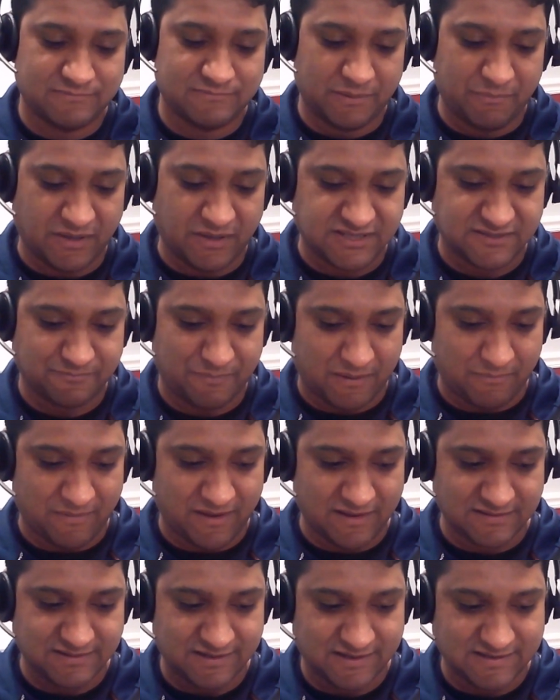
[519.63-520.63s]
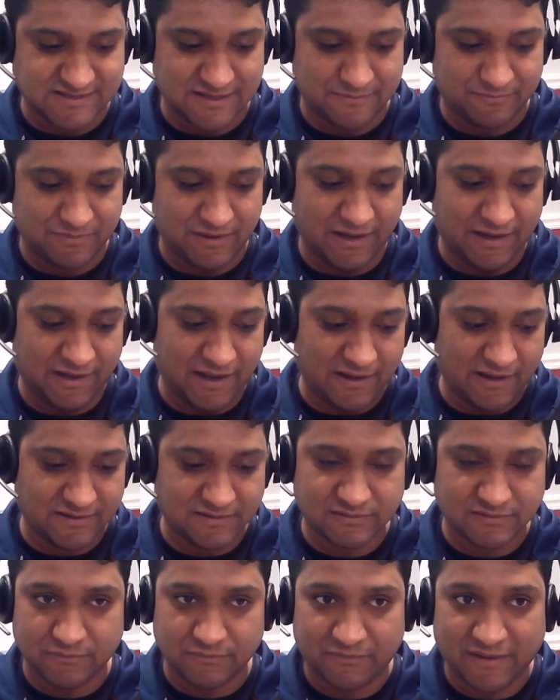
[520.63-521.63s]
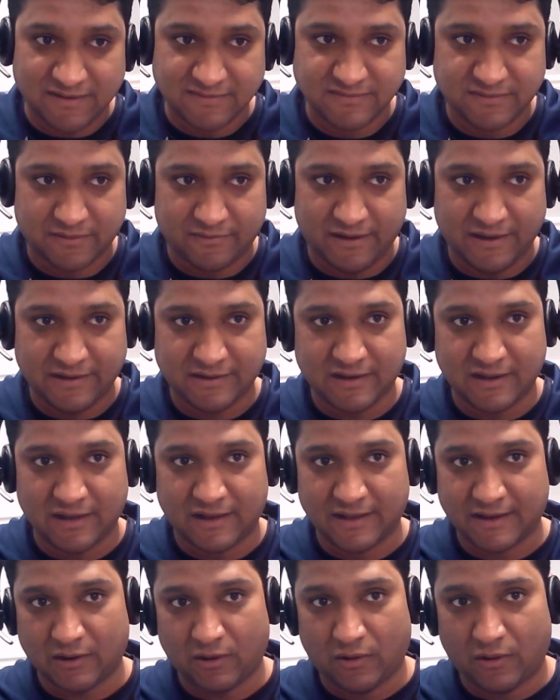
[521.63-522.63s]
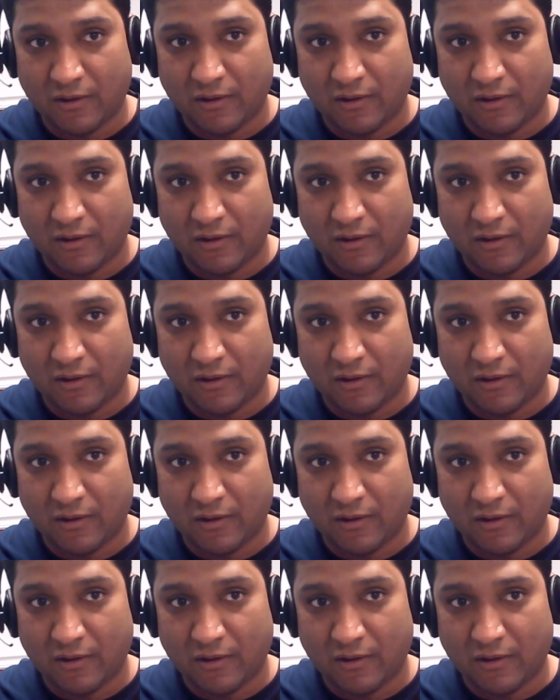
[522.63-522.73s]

let me just pick me as an example. Hey, Dennis, where is the red car?